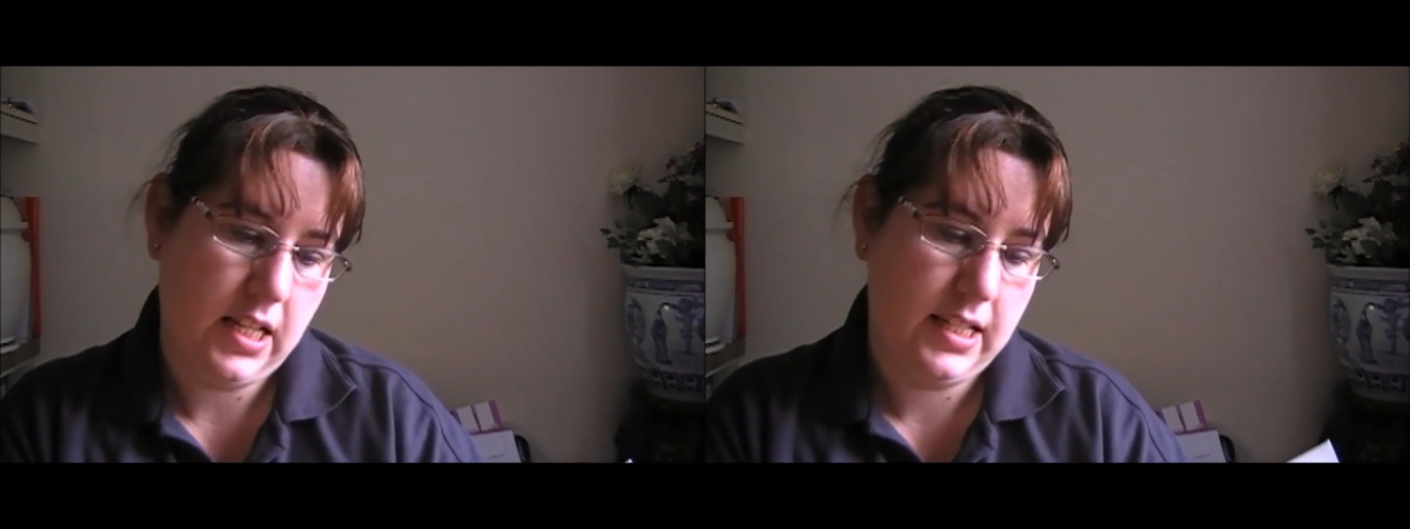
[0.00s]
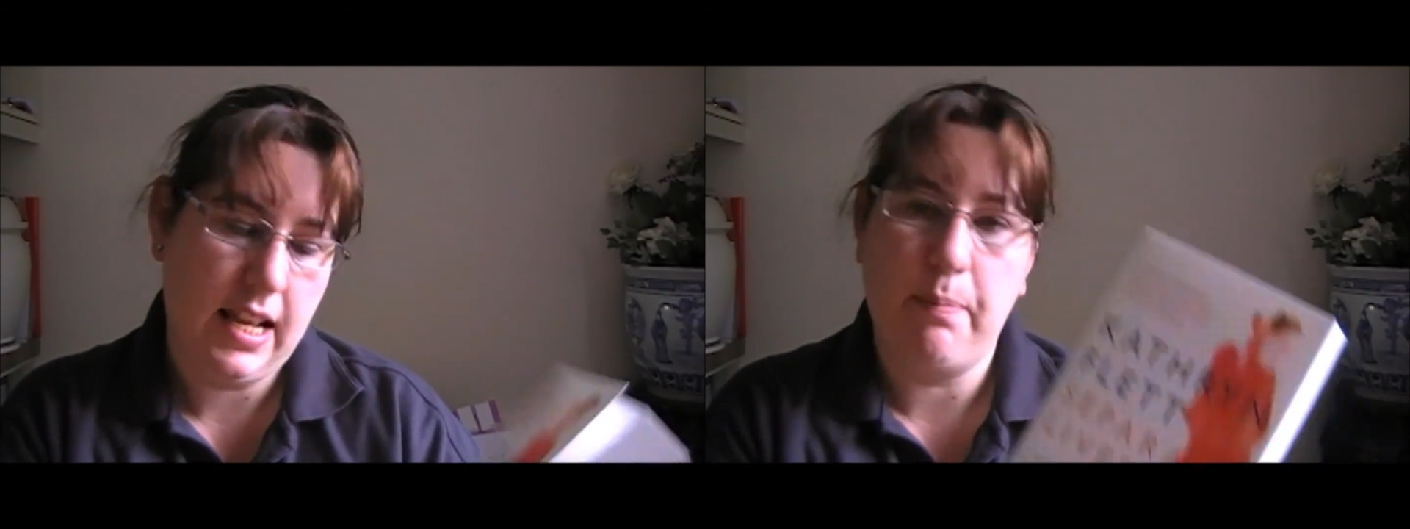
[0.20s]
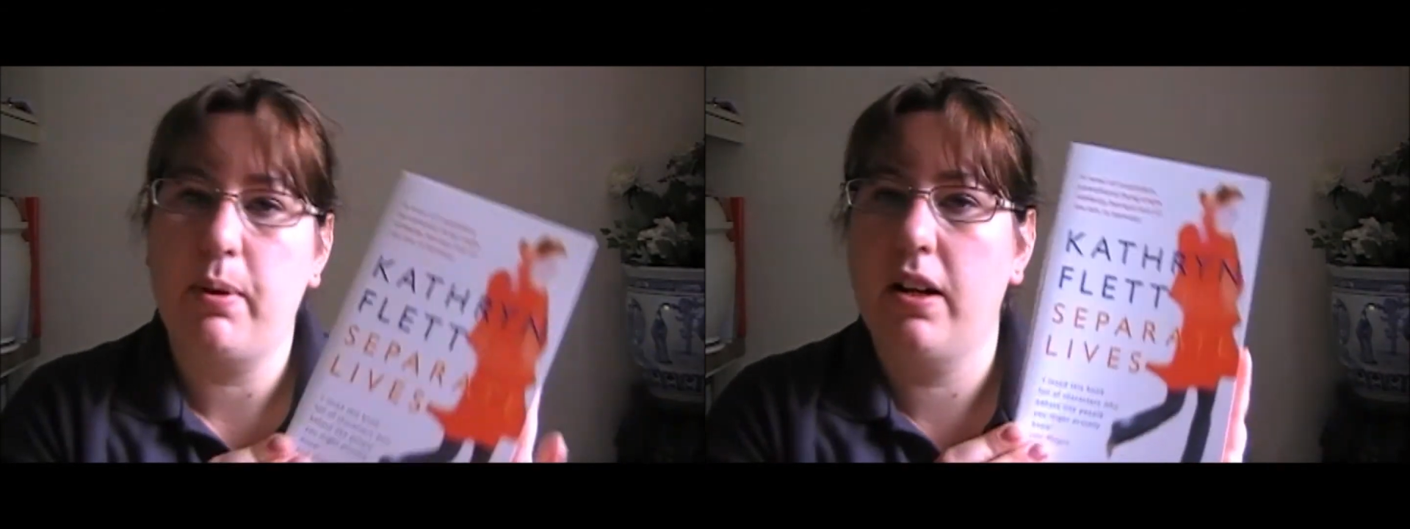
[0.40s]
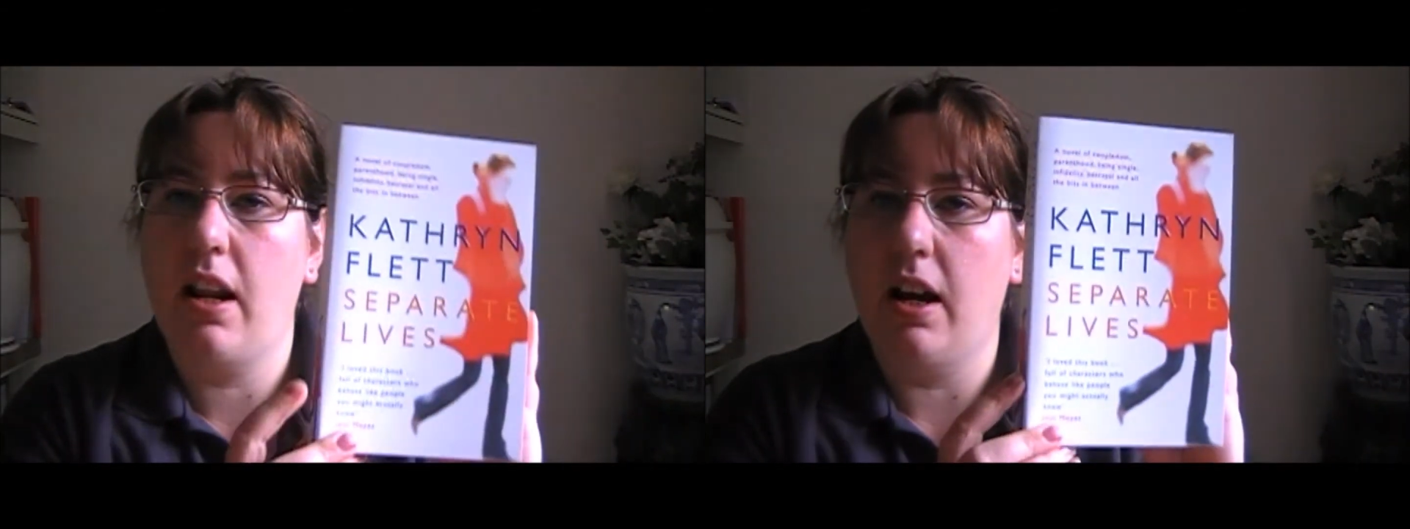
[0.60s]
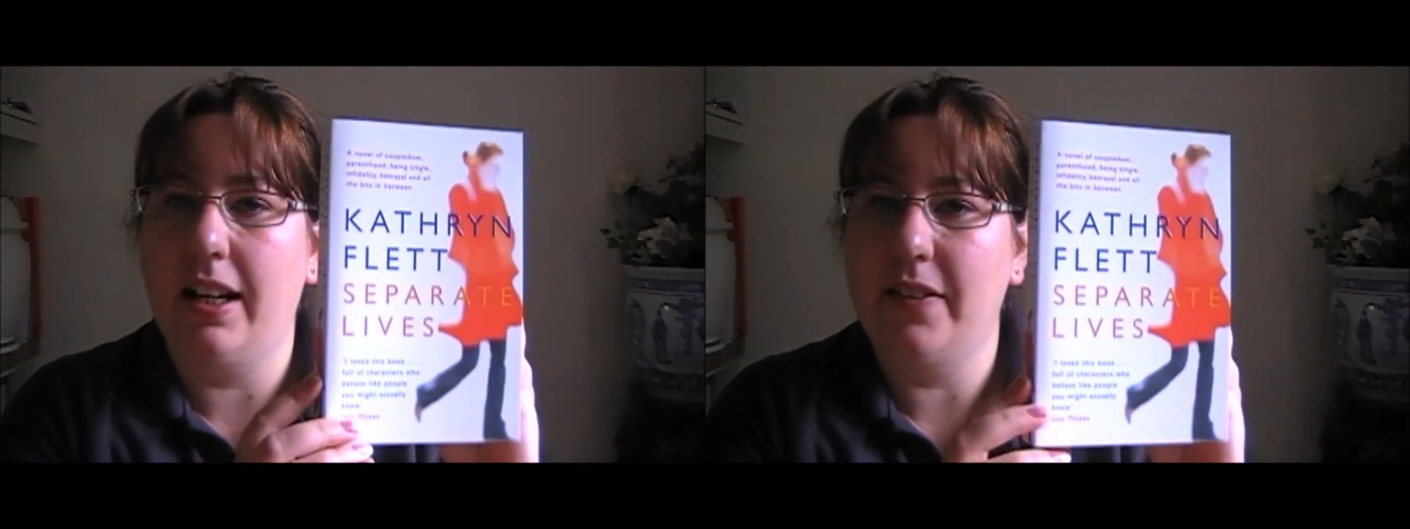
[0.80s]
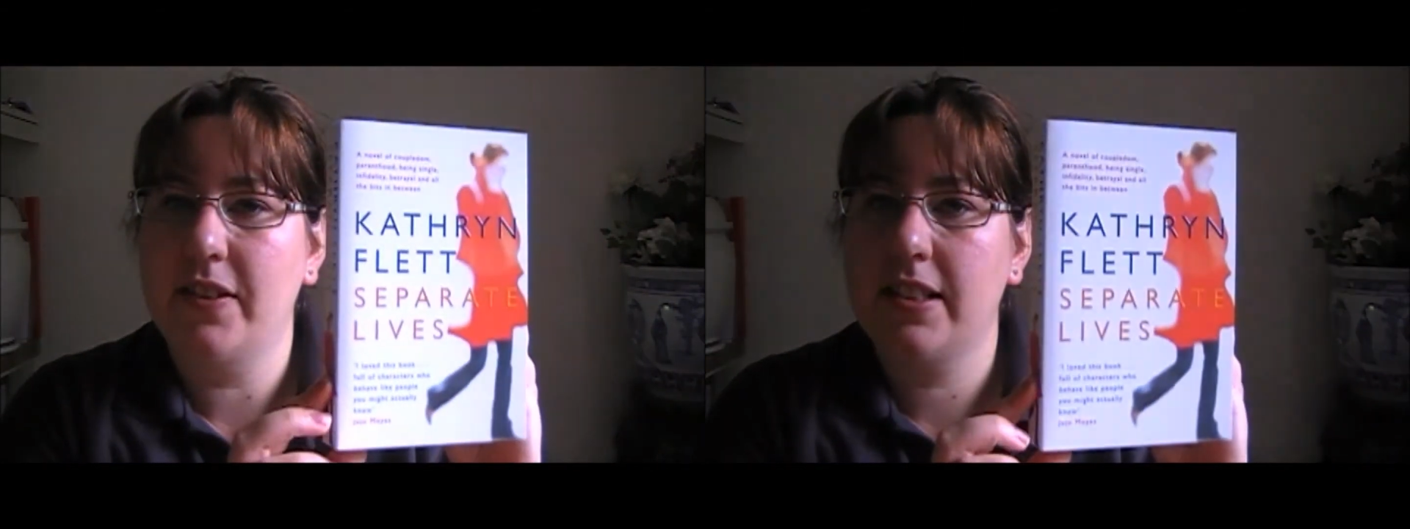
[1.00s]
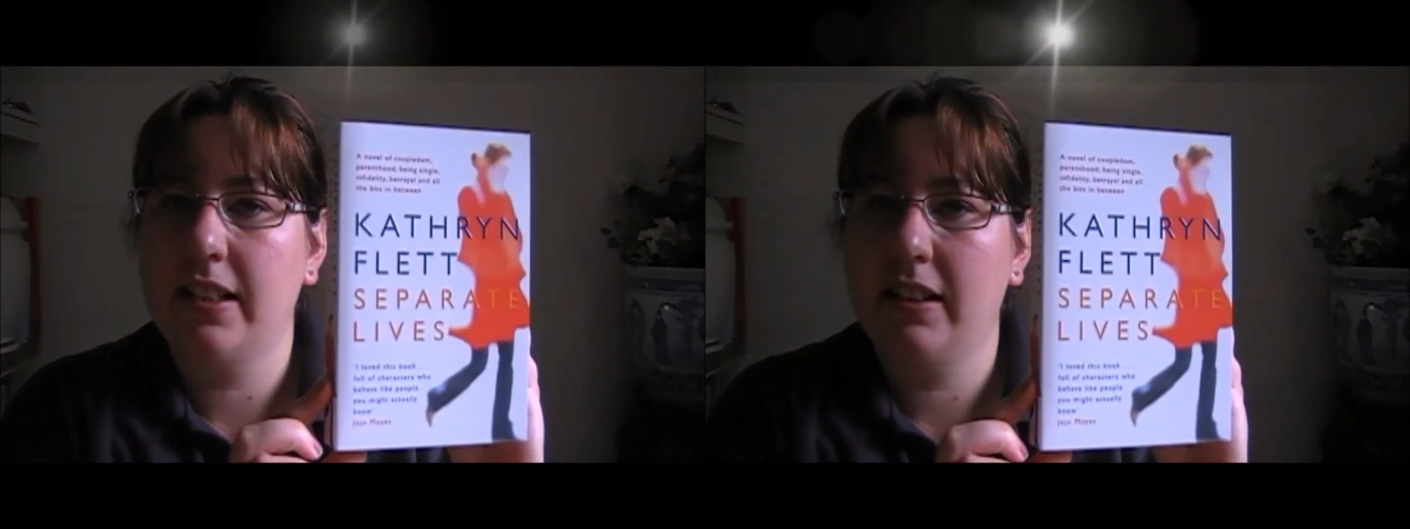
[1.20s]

Separate Lives.